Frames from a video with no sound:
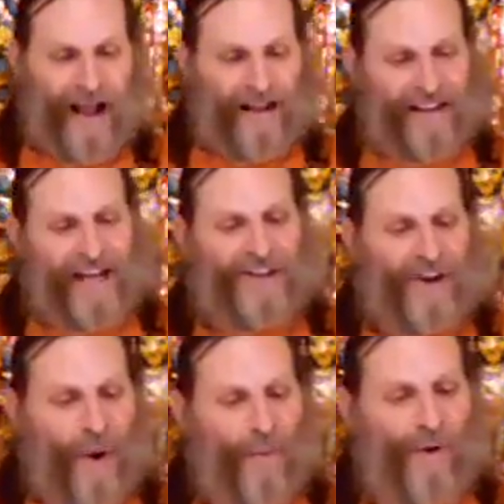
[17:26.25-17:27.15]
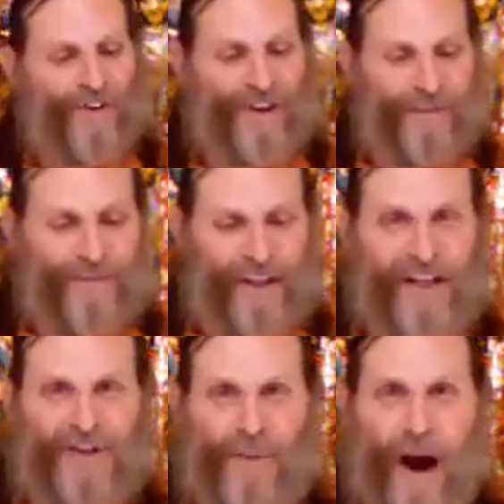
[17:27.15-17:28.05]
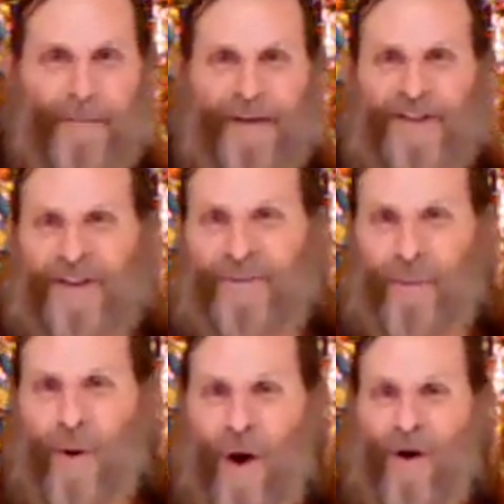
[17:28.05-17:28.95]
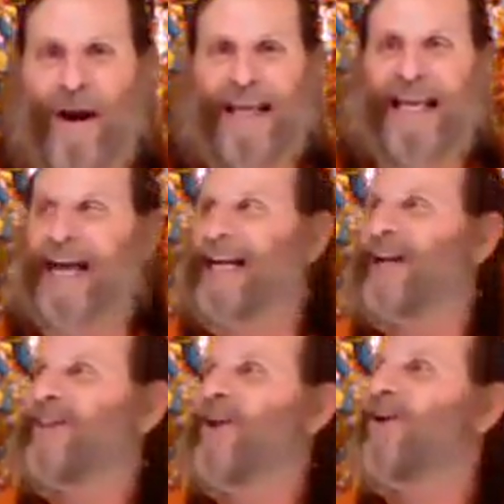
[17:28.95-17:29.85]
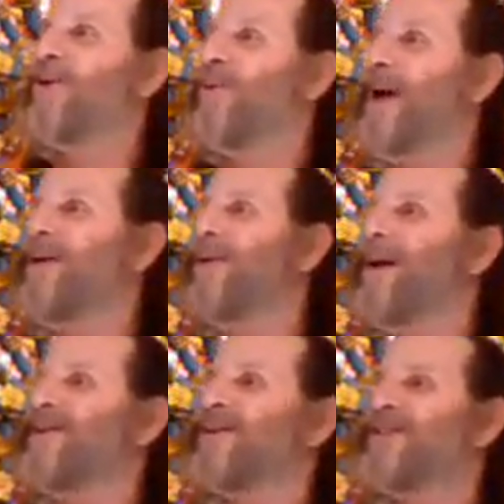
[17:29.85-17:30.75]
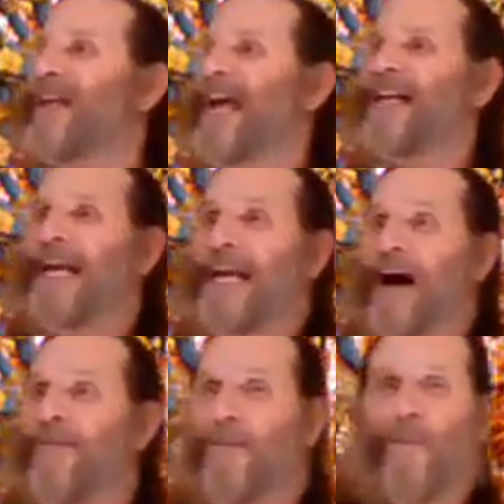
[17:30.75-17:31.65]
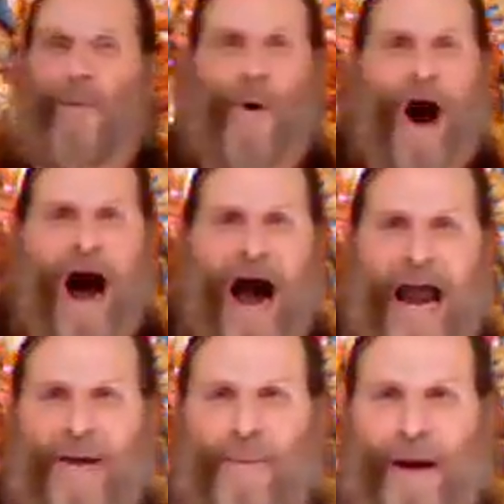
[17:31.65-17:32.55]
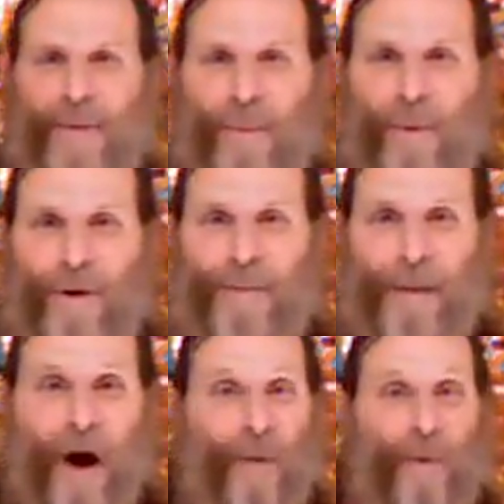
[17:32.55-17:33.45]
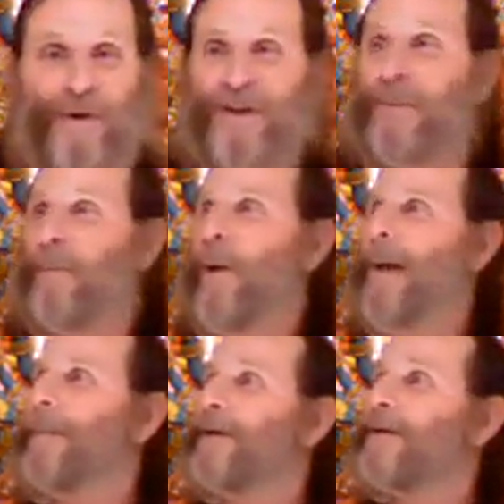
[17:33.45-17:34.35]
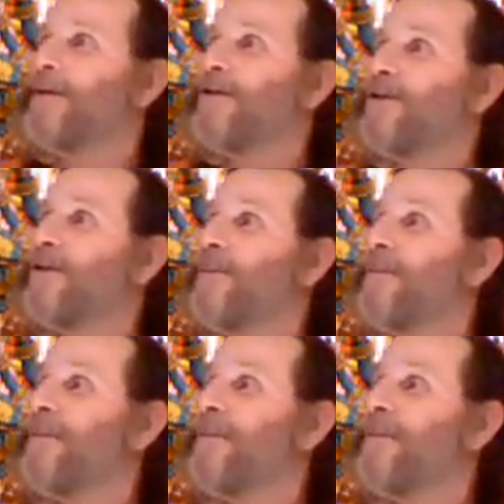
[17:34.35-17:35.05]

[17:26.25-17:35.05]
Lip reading: Let's worship these weapons of war and get a little greater understanding of why we worship weapons.